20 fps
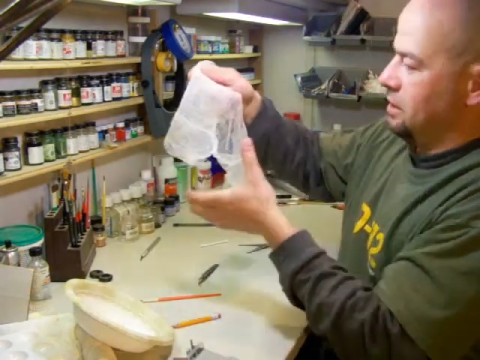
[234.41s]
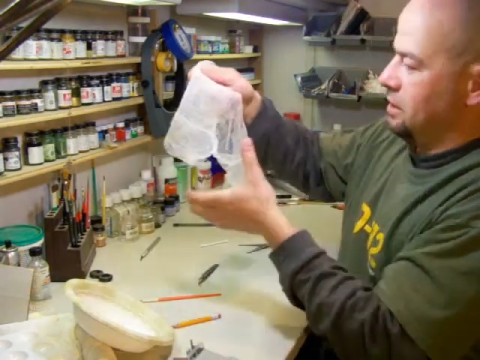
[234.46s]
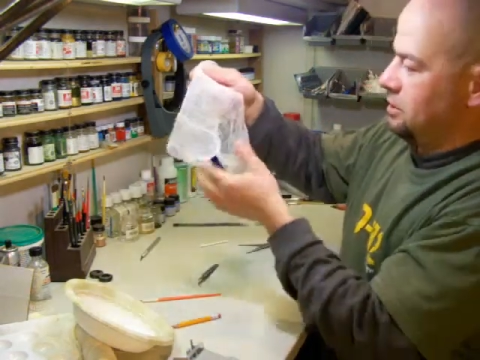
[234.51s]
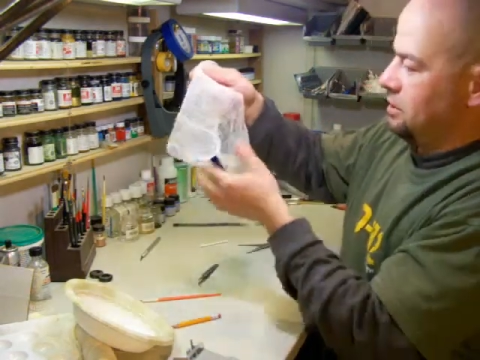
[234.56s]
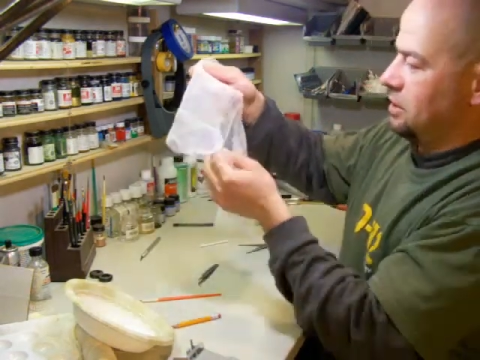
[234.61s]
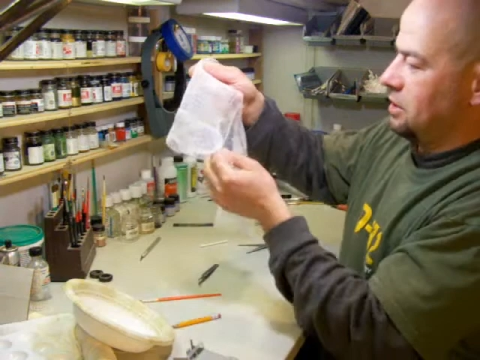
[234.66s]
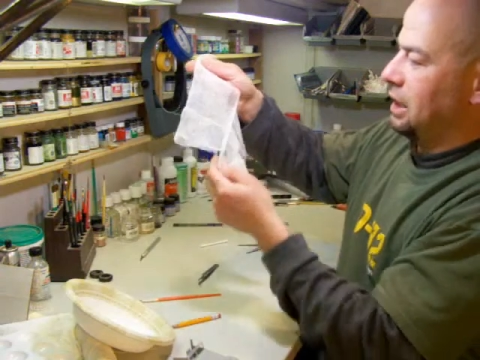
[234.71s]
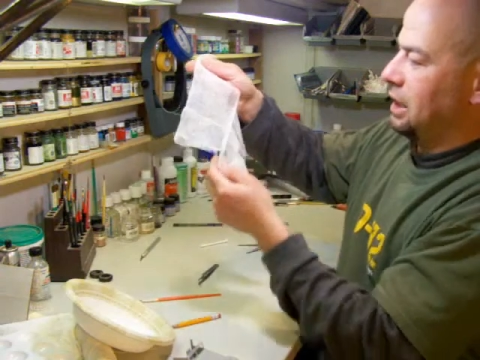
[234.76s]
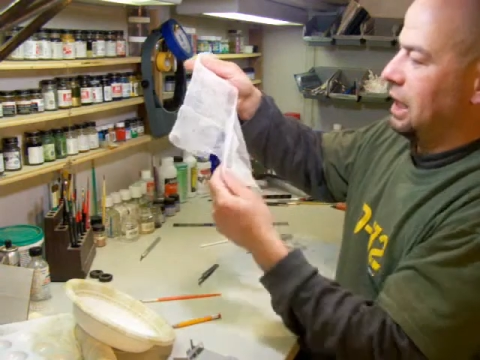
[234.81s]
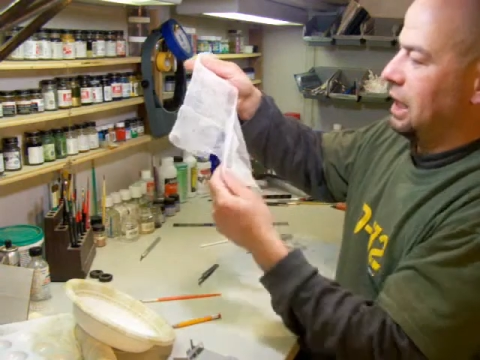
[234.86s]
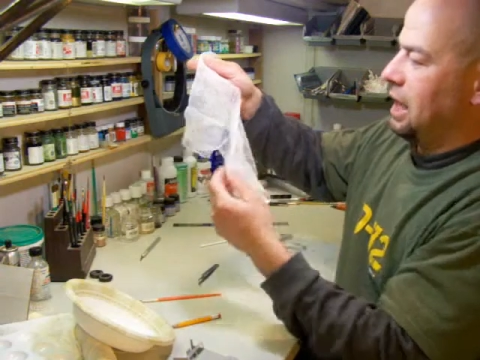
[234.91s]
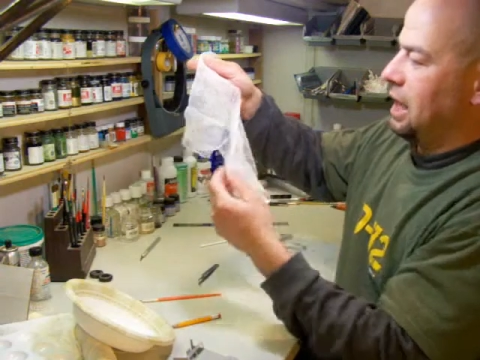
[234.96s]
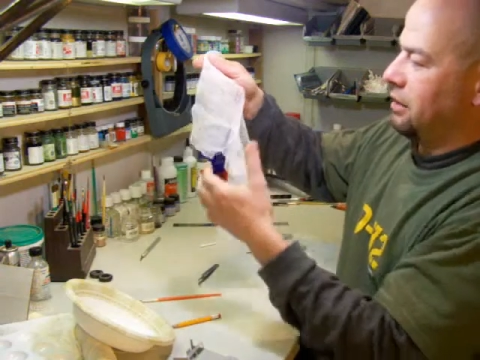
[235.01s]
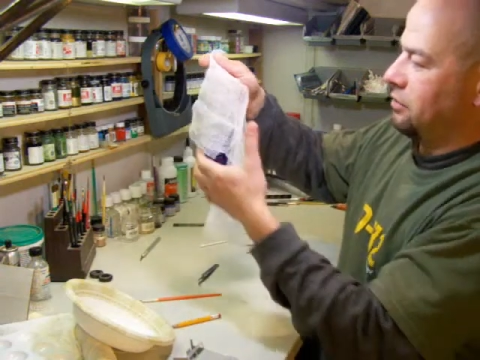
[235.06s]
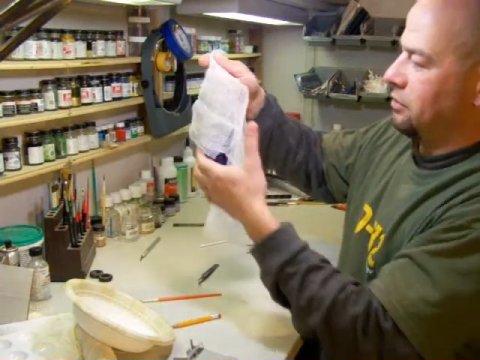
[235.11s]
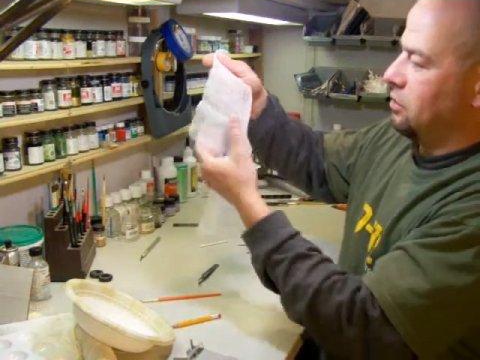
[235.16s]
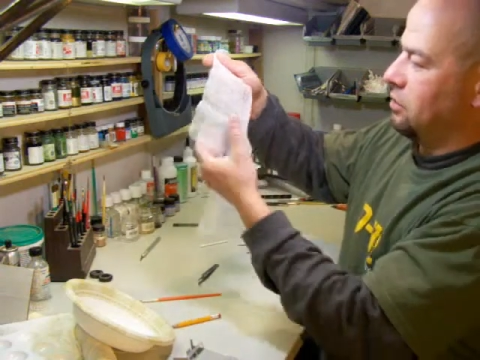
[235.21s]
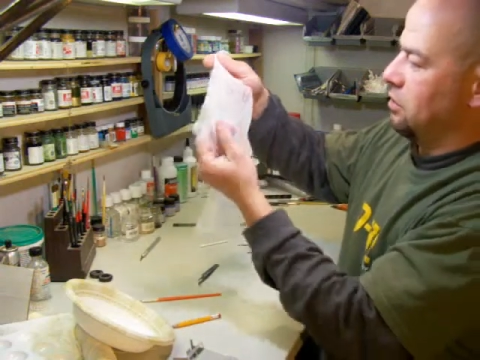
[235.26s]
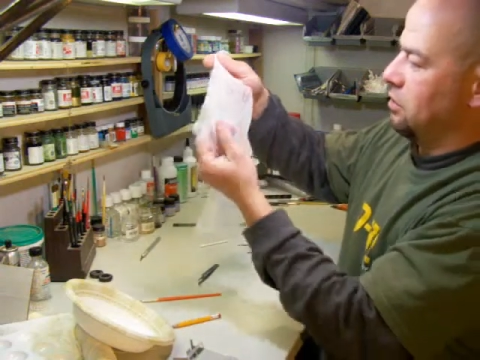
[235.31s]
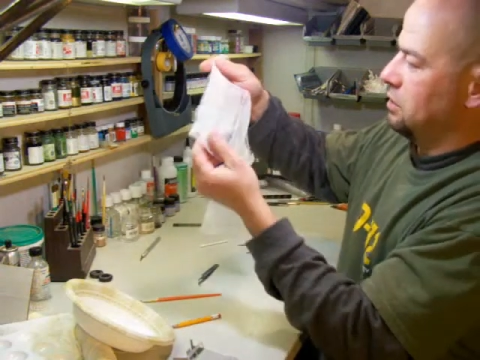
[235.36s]
there's a lot
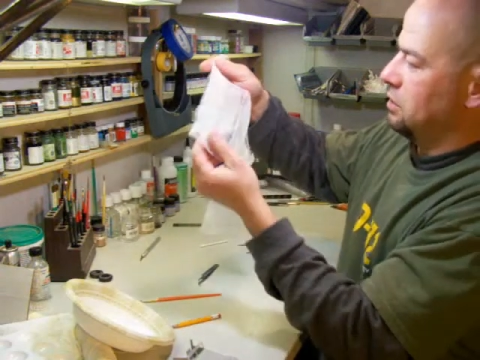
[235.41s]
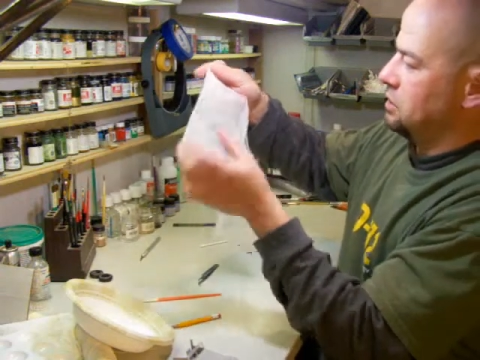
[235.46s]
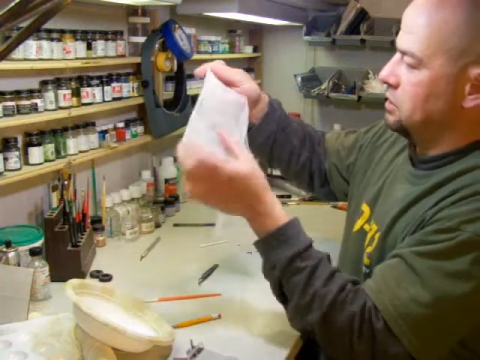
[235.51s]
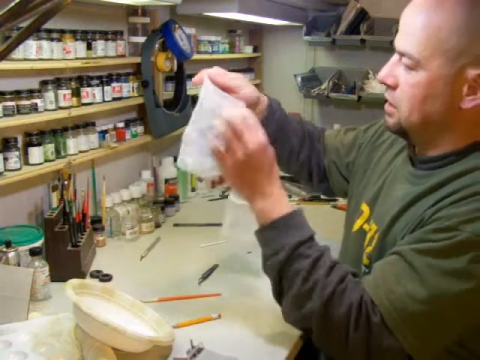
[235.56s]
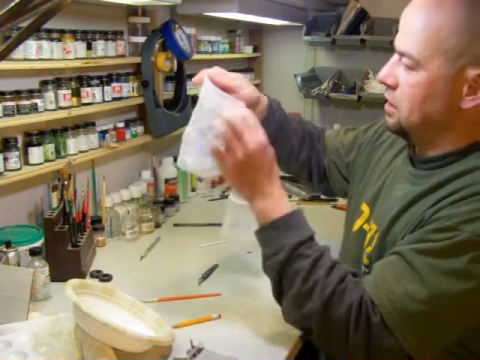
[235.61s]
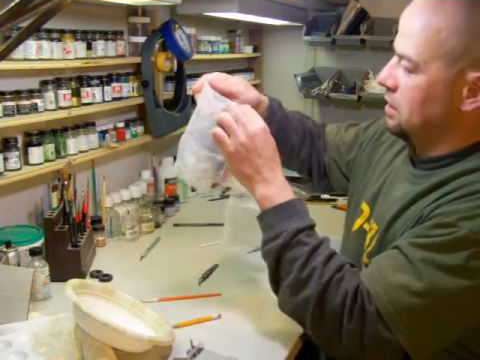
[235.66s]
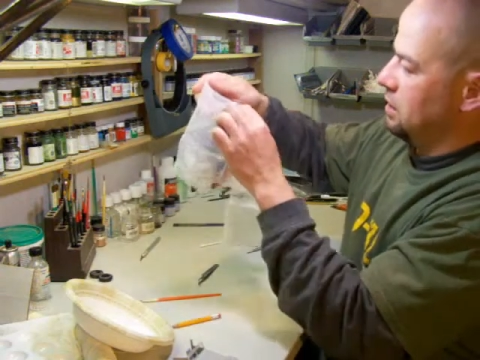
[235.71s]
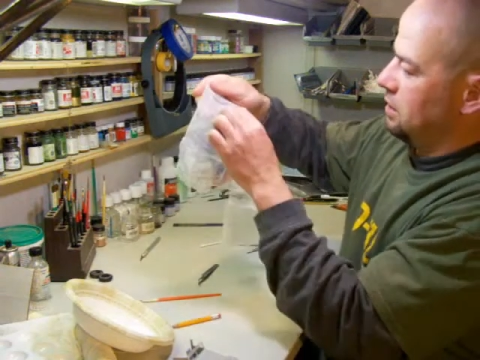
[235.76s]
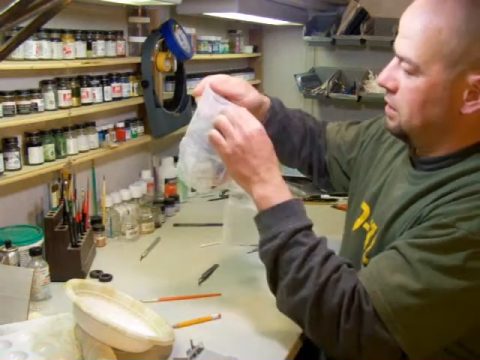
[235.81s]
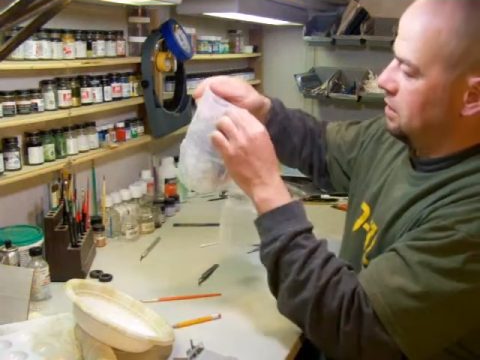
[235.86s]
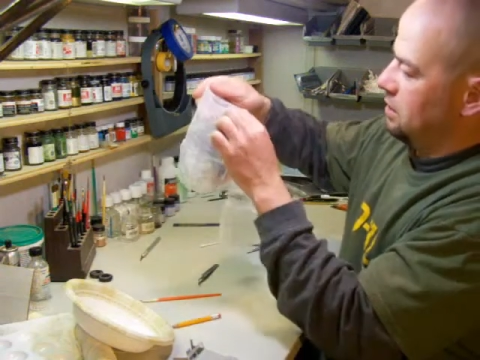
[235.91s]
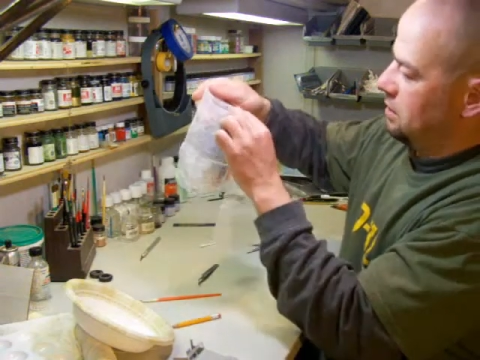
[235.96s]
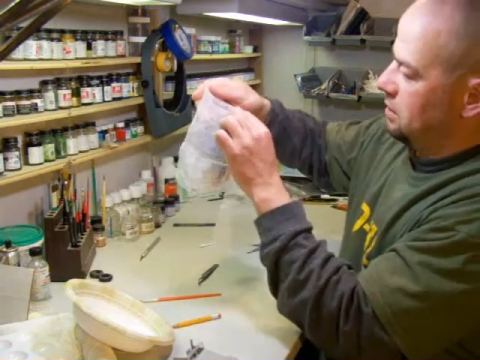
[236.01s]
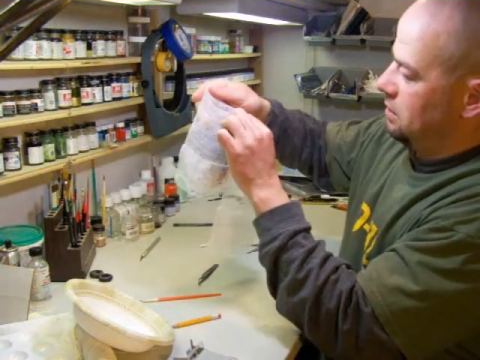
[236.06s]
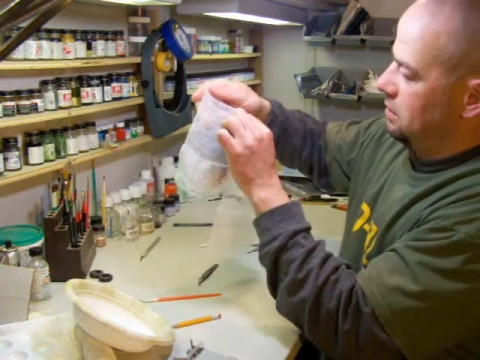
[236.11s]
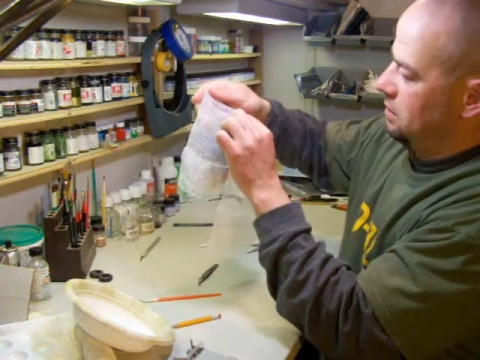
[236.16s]
of gauze here.